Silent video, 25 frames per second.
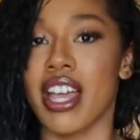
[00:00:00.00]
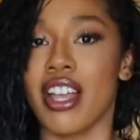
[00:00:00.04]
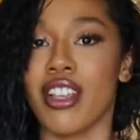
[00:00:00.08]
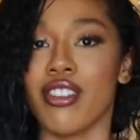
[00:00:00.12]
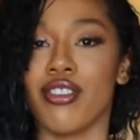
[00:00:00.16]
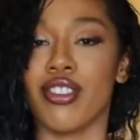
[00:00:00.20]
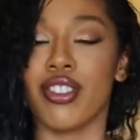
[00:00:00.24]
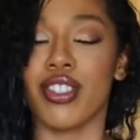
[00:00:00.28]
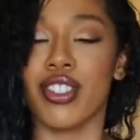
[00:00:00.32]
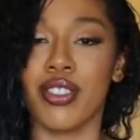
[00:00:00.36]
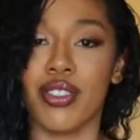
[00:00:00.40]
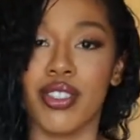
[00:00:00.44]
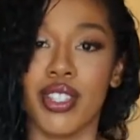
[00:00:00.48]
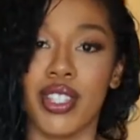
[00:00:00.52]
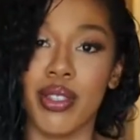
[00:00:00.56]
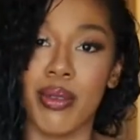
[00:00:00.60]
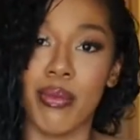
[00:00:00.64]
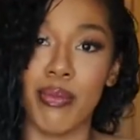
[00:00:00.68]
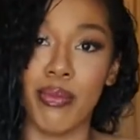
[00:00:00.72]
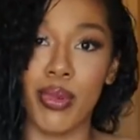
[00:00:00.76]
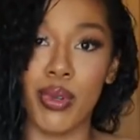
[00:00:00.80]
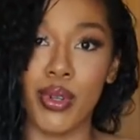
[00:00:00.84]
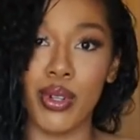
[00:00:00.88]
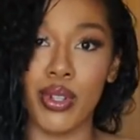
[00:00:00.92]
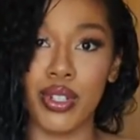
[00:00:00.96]
Just a
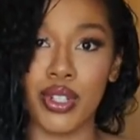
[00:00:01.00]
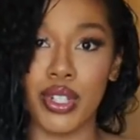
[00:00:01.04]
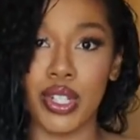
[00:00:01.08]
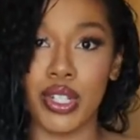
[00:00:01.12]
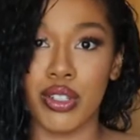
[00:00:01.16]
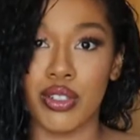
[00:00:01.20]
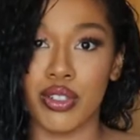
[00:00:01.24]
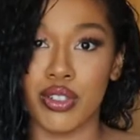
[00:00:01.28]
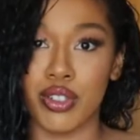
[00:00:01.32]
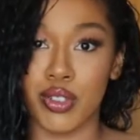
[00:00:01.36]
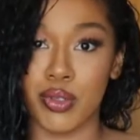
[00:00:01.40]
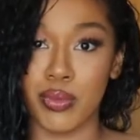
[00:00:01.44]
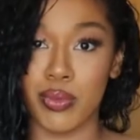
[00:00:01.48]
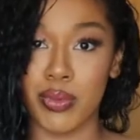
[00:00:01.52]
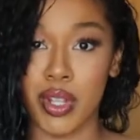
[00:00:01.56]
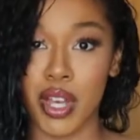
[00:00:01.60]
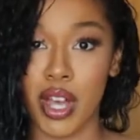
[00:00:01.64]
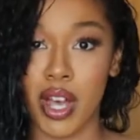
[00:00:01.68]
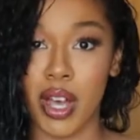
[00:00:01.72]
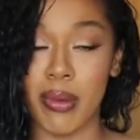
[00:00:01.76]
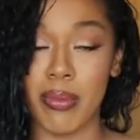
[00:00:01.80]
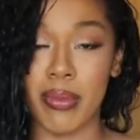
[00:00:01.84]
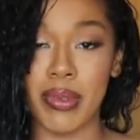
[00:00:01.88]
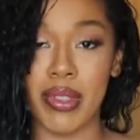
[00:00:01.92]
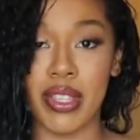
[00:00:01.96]
simple little tube
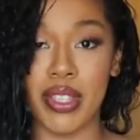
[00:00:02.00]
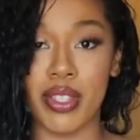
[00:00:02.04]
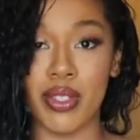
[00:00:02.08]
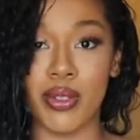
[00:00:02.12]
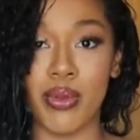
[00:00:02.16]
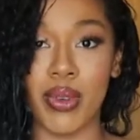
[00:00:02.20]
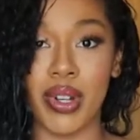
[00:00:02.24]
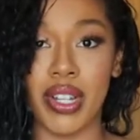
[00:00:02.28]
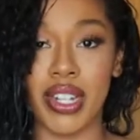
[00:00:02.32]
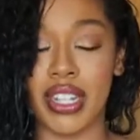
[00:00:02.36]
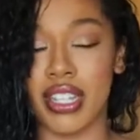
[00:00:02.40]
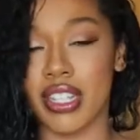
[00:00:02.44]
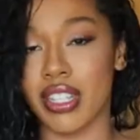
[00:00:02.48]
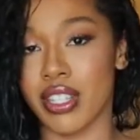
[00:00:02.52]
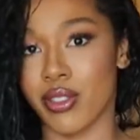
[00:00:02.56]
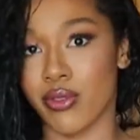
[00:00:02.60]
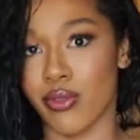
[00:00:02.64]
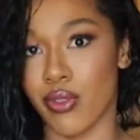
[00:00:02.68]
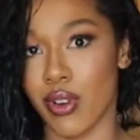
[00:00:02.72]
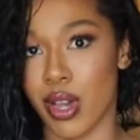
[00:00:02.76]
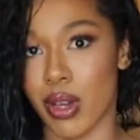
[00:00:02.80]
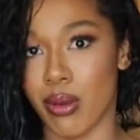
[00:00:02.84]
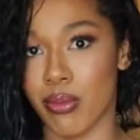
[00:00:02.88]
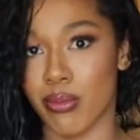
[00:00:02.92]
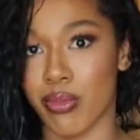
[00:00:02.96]
top. This one is
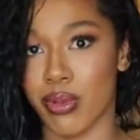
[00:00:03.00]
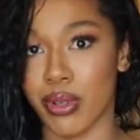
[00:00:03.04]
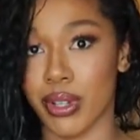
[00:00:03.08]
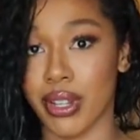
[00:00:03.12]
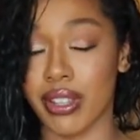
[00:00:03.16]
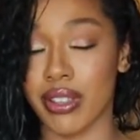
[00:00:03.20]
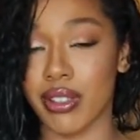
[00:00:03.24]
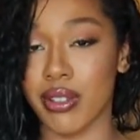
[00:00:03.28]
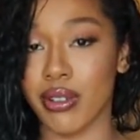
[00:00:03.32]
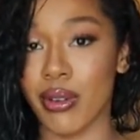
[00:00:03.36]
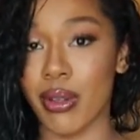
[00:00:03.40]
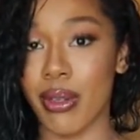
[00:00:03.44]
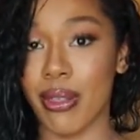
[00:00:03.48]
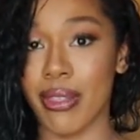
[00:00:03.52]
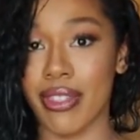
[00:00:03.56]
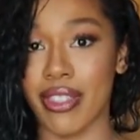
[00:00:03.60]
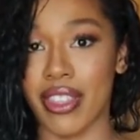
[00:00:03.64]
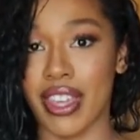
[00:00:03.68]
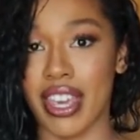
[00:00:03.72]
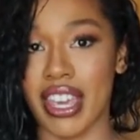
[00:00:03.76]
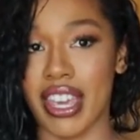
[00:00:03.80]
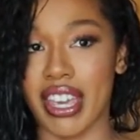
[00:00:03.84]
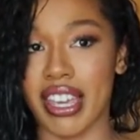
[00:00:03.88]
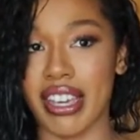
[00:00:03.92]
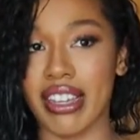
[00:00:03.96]
from Pretty Little
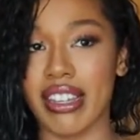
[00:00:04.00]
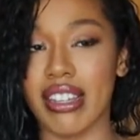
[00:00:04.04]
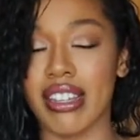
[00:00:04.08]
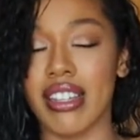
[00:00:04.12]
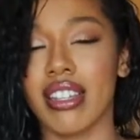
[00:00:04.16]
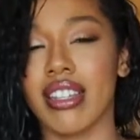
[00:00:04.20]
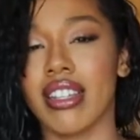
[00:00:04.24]
Thing.